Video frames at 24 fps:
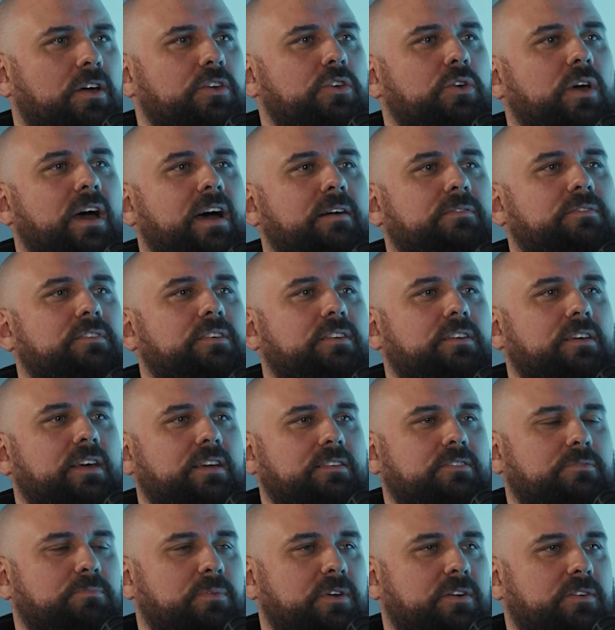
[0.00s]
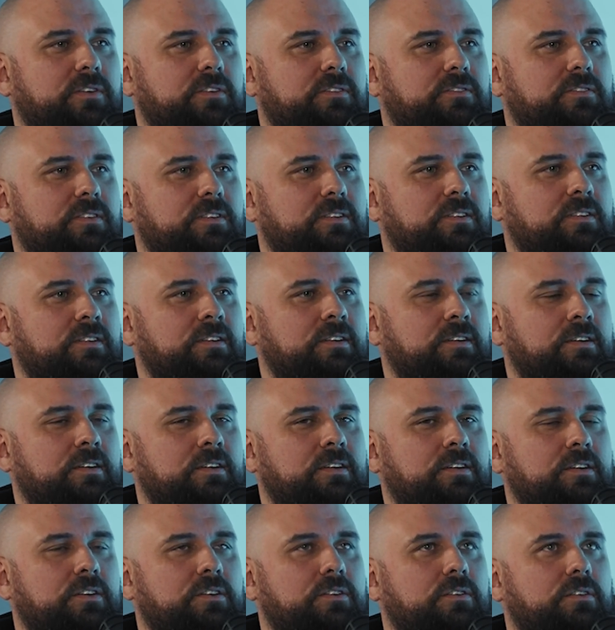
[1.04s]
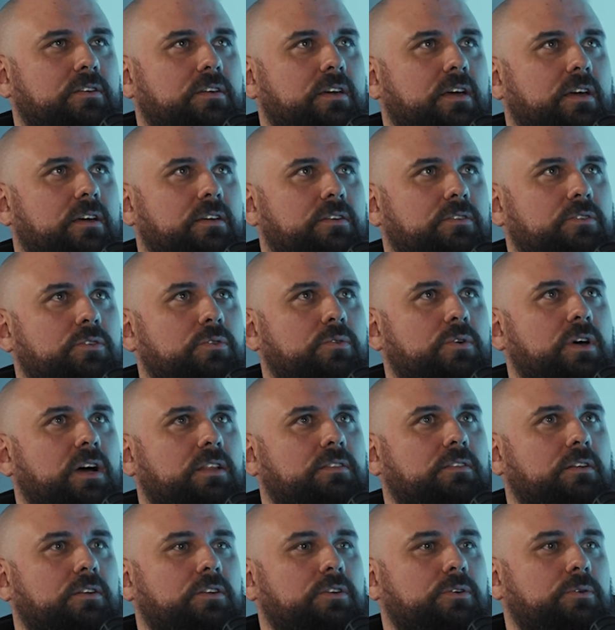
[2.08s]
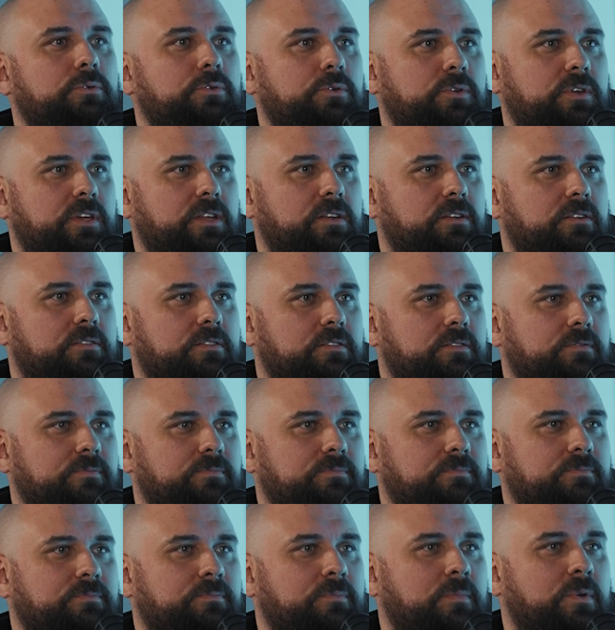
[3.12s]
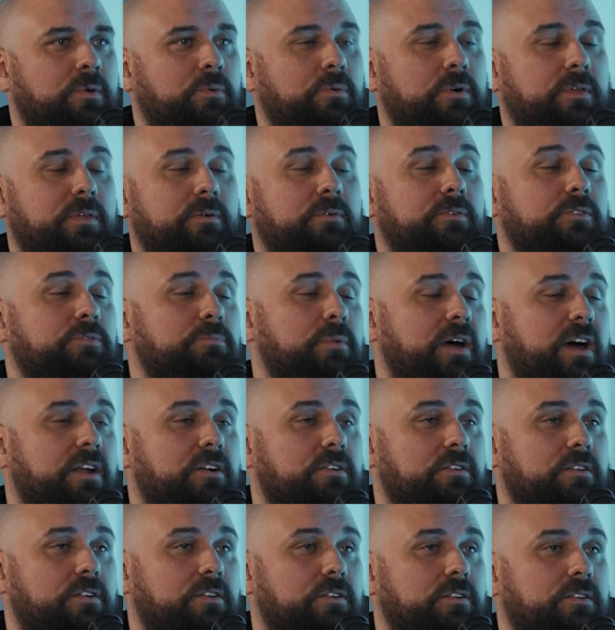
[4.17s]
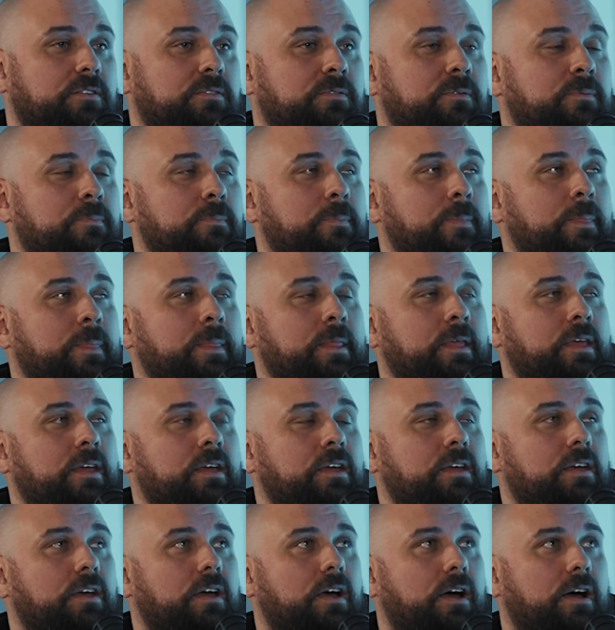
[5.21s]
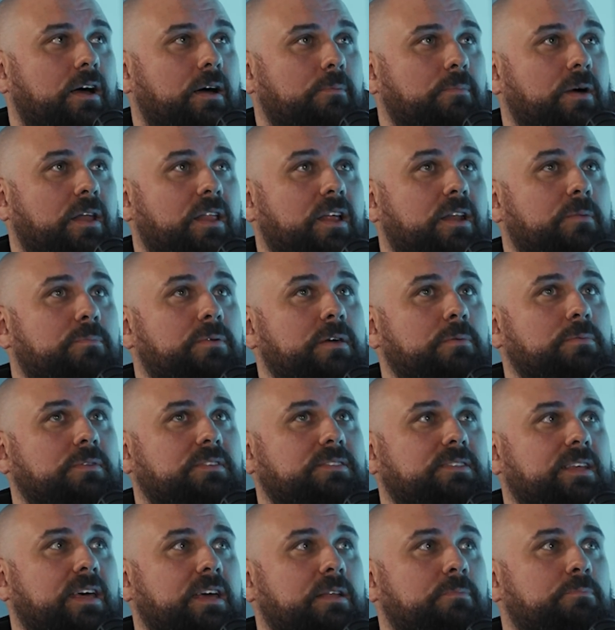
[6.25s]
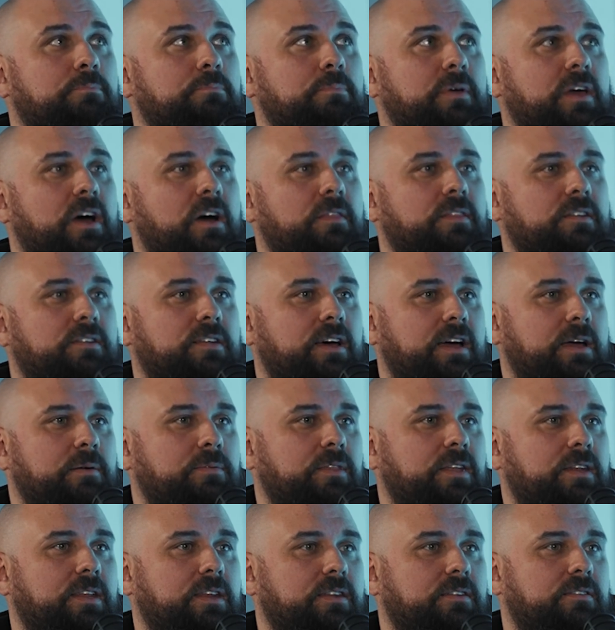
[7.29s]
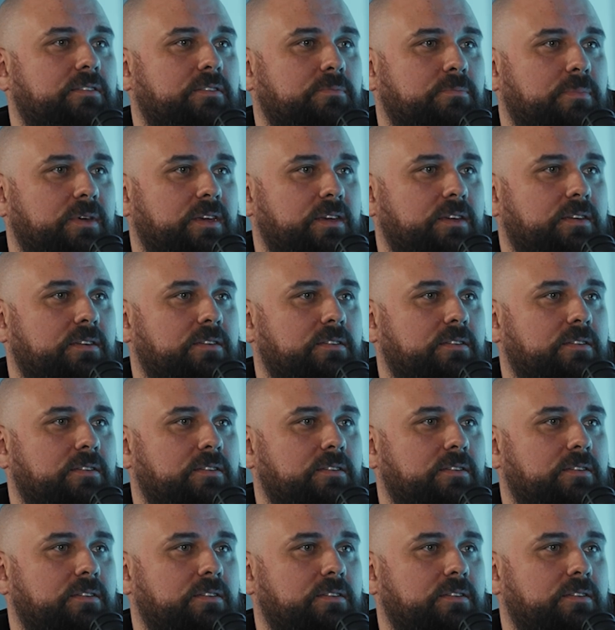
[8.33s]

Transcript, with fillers: You have to experience it. You got the Lou you needed. Yeah. Whether it was bad or good. A lot of people stayed beyond the time they needed to be.